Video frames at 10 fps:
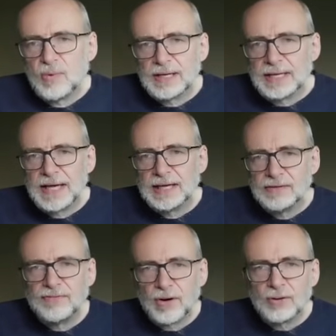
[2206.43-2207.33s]
want to get
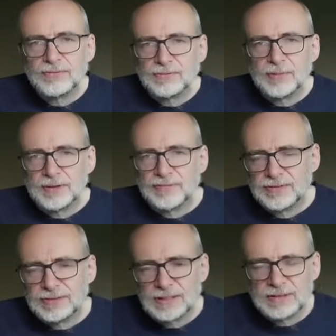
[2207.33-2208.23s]
involved
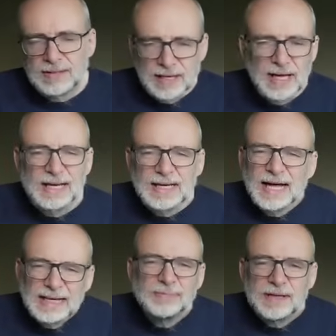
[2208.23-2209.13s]
with. So yeah,
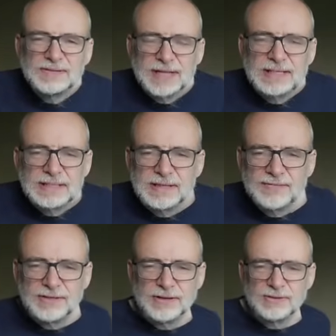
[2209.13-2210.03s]
a little bit of
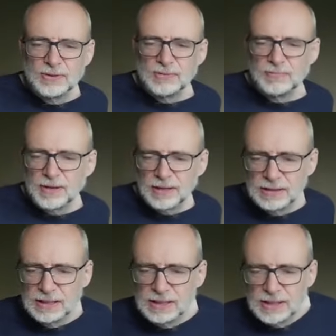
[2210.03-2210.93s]
sensitivity on your
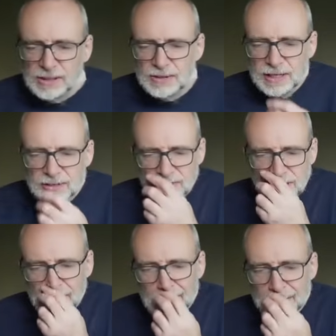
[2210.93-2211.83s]
part could, I
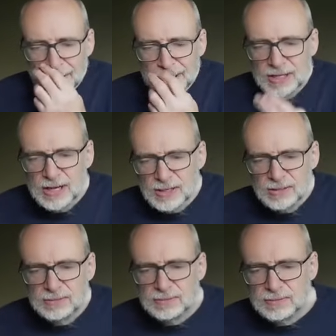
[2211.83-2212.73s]
think,
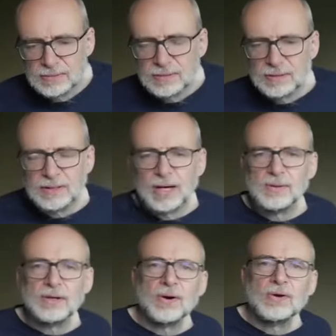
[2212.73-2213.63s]
go a
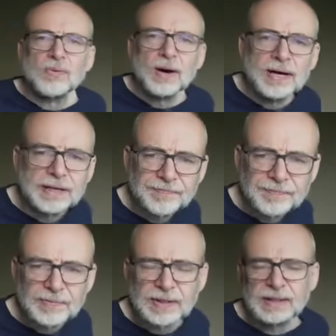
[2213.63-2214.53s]
long way.
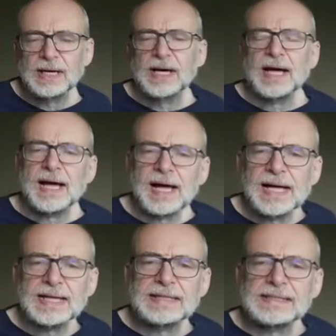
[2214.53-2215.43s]

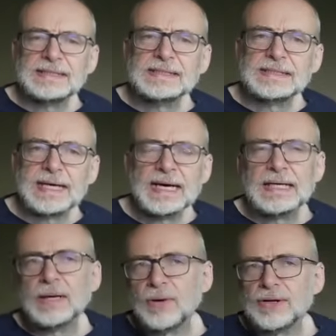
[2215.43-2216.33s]
And
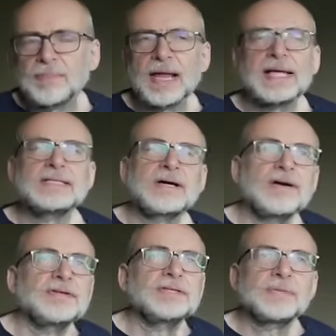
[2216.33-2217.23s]
I don't know what your plans
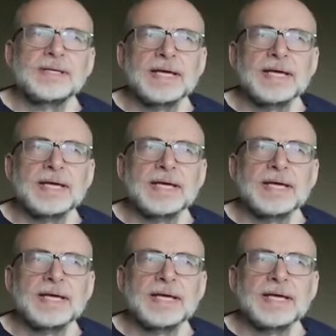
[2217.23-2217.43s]
are this